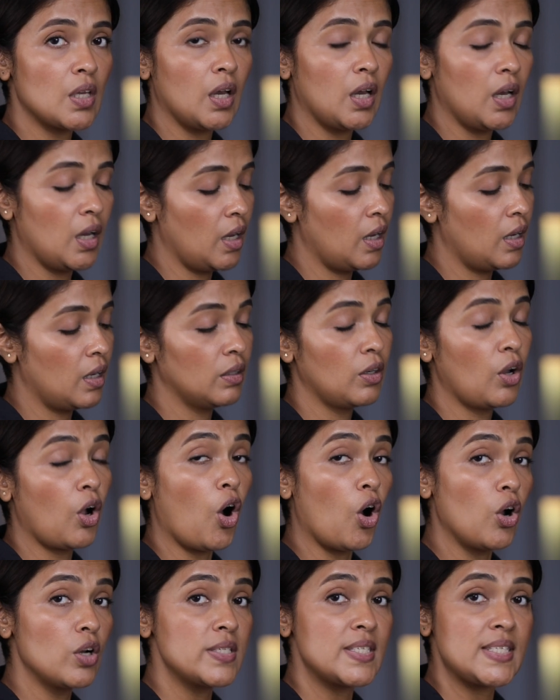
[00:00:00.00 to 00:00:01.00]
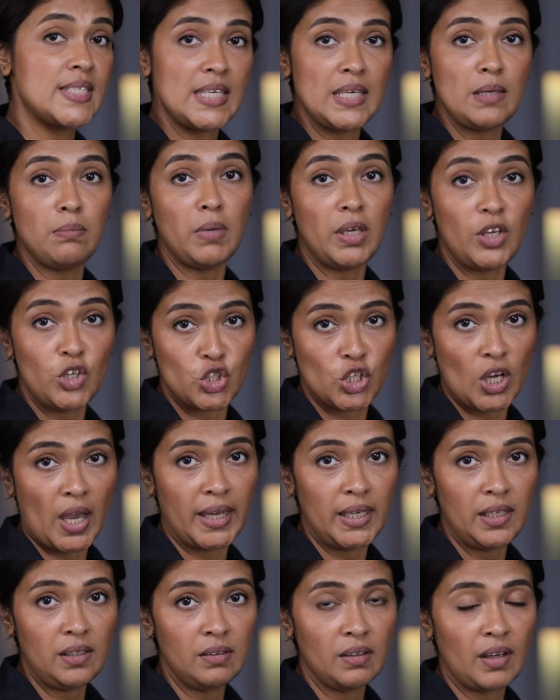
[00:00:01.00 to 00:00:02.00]
called See Me
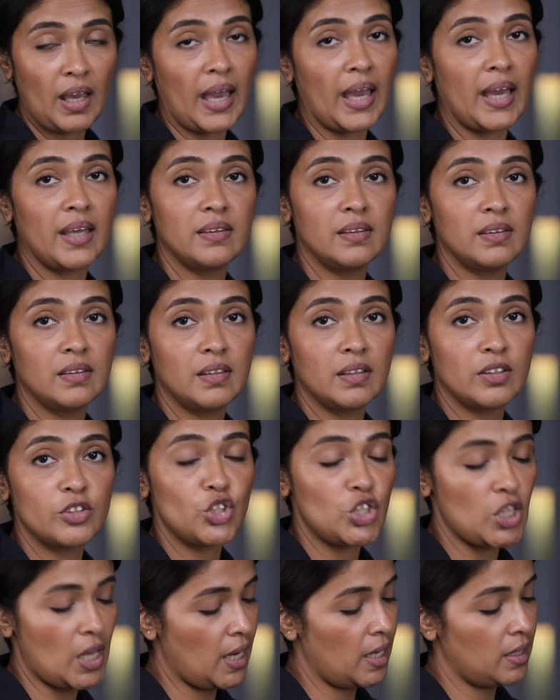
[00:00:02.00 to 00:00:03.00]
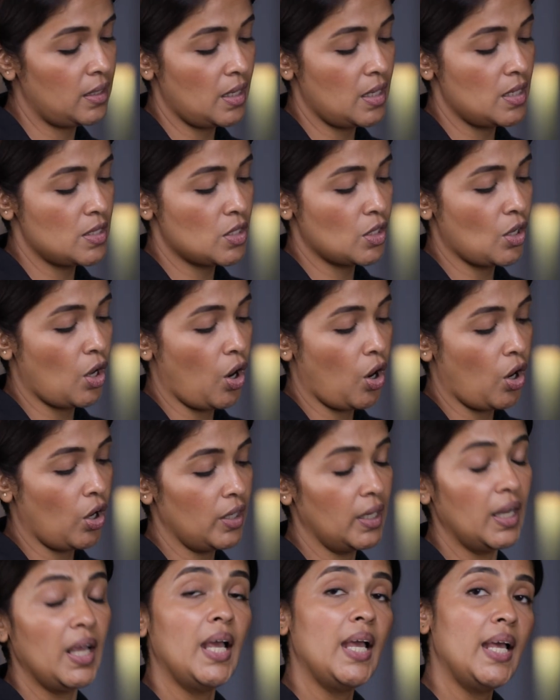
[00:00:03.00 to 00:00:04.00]
Shine, and the shade is
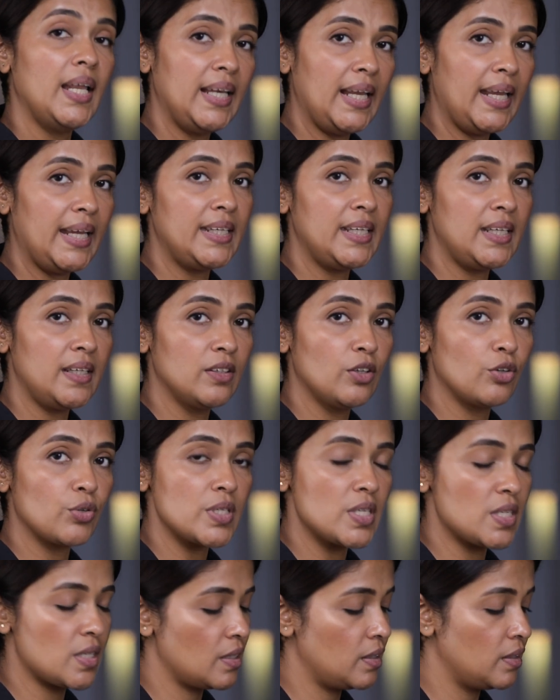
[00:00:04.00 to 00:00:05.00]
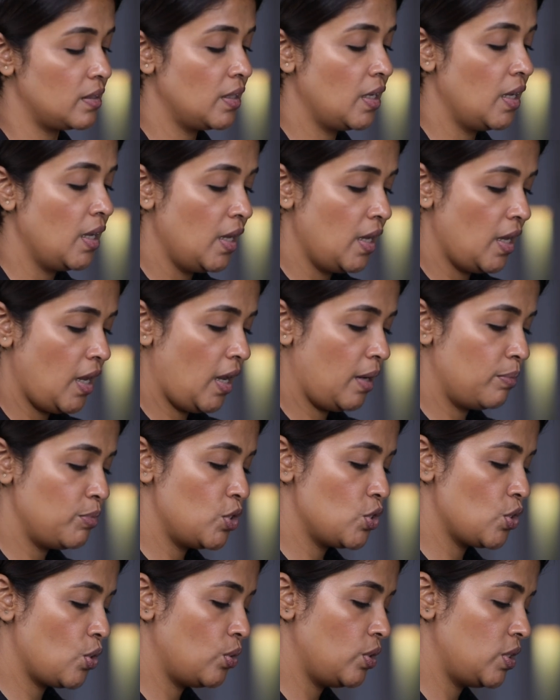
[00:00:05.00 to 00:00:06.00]
called Lady in Crystal. I'm
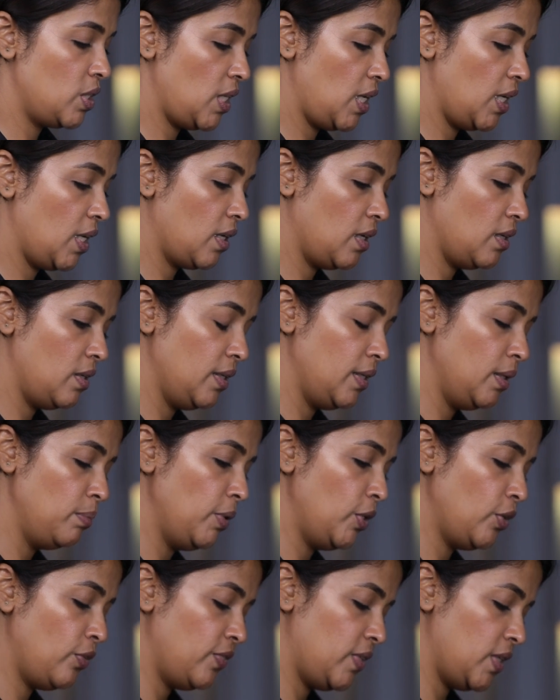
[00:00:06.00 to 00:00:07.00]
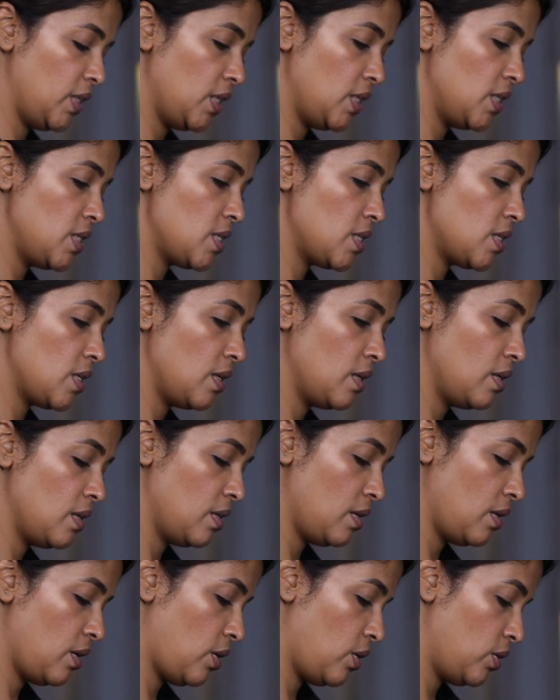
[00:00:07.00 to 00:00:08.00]
just going to take a little bit of this
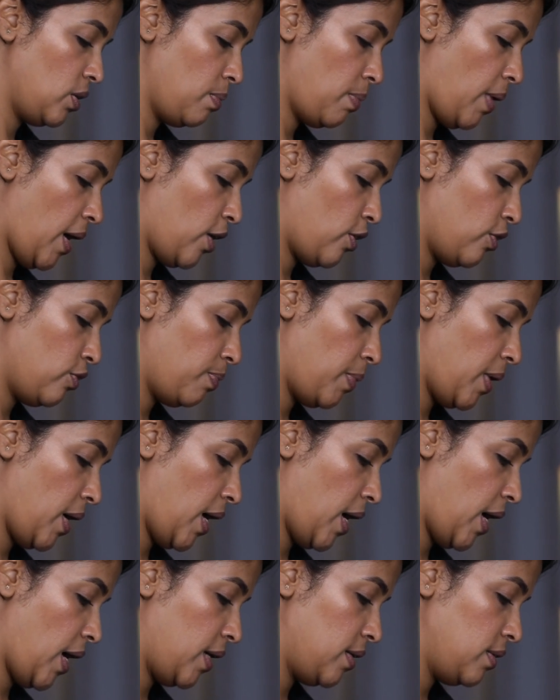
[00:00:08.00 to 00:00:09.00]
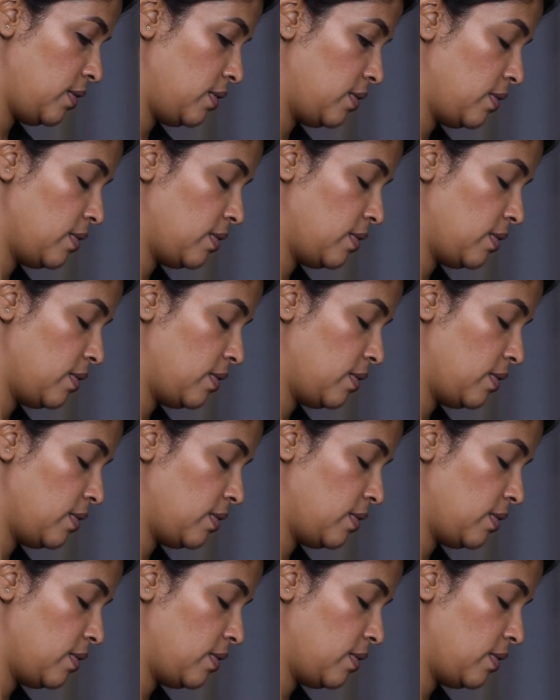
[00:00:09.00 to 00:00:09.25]
on the back of my hand,